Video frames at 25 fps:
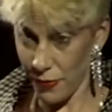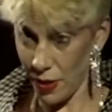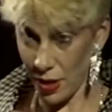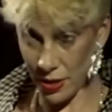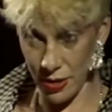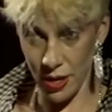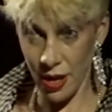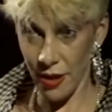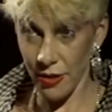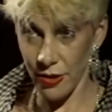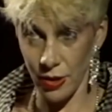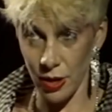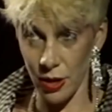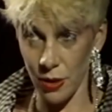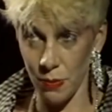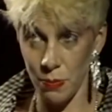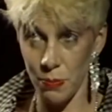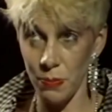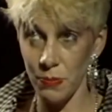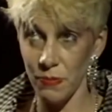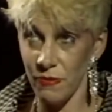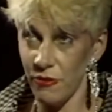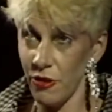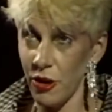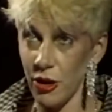Another a
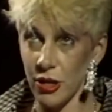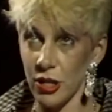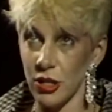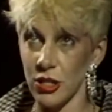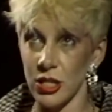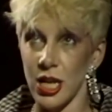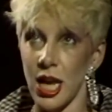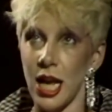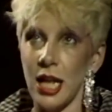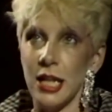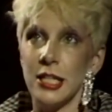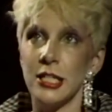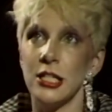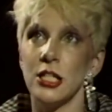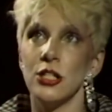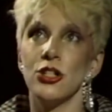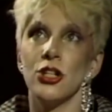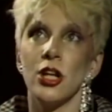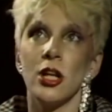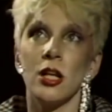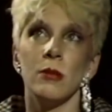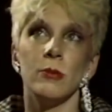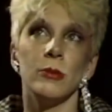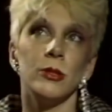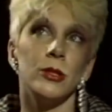very talented
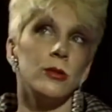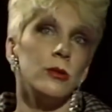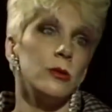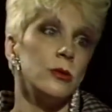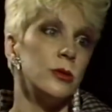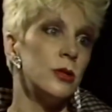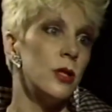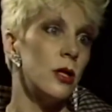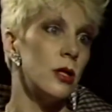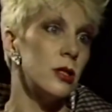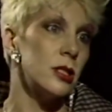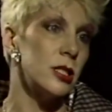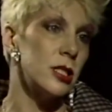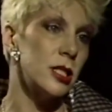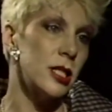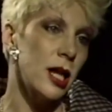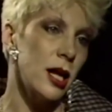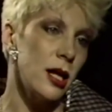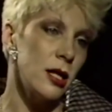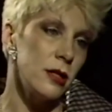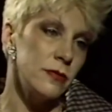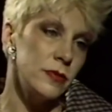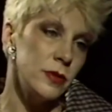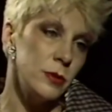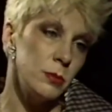gentleman called Doctor
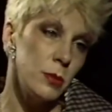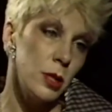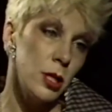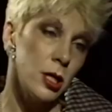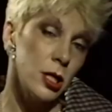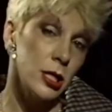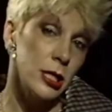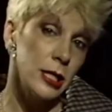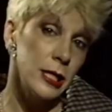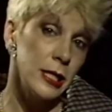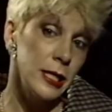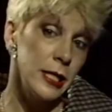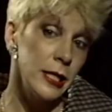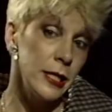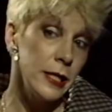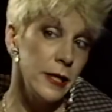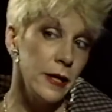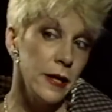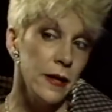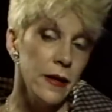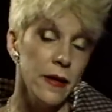Calvin Mark Lee.